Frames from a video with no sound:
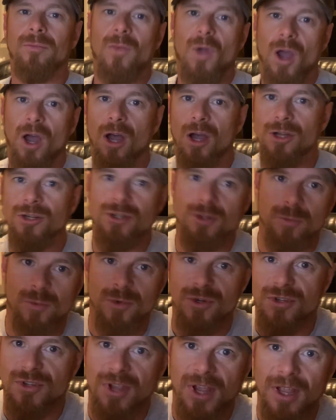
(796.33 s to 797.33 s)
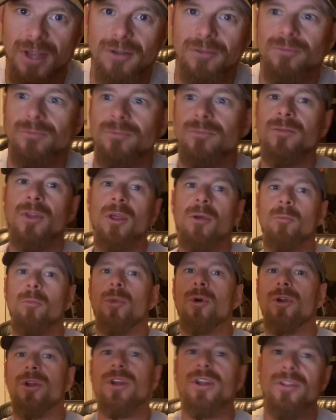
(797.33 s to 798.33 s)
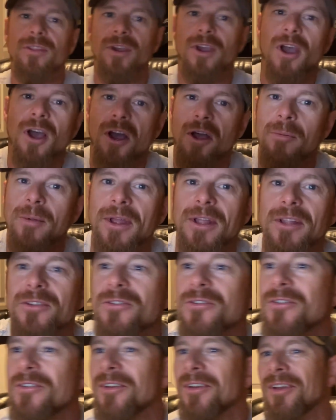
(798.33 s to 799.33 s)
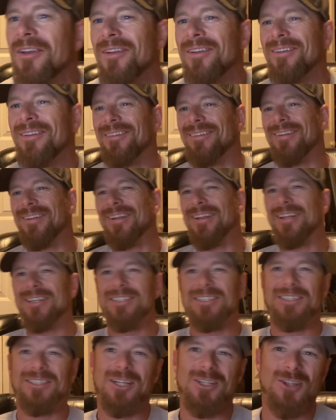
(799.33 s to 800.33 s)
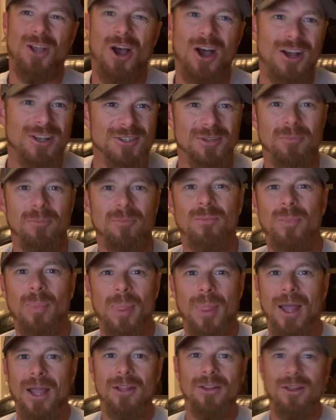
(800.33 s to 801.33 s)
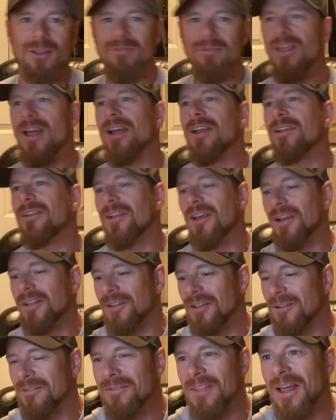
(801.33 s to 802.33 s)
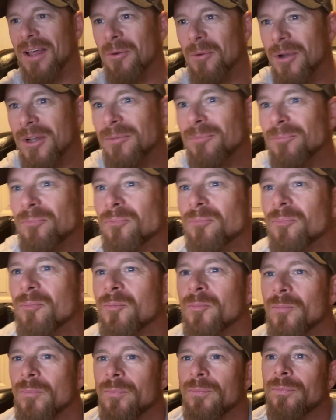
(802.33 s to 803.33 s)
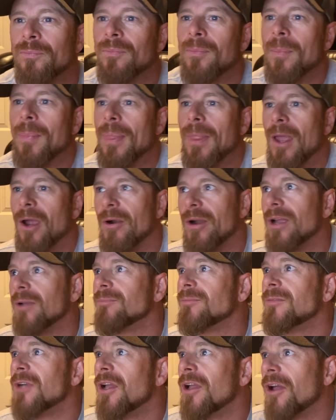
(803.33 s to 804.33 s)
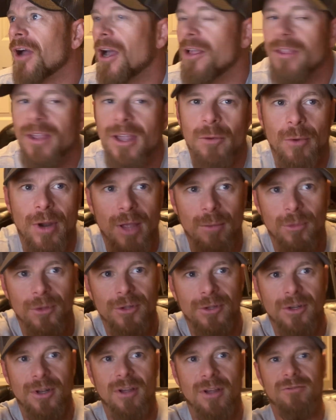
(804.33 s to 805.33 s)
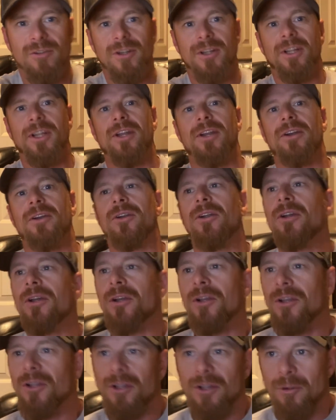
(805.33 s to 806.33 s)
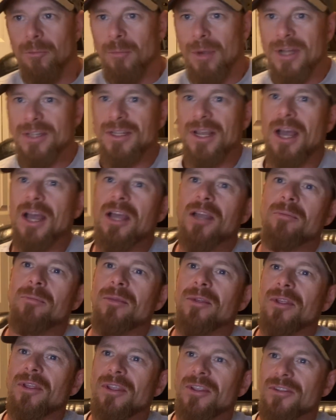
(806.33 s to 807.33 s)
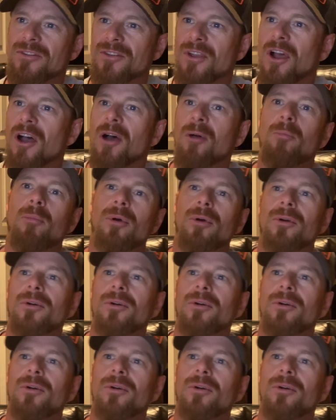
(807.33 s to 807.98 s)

100%. Put it in the comments. It's awesome. I love that. I love that one. All right. I think I rambled enough on here. My time is up.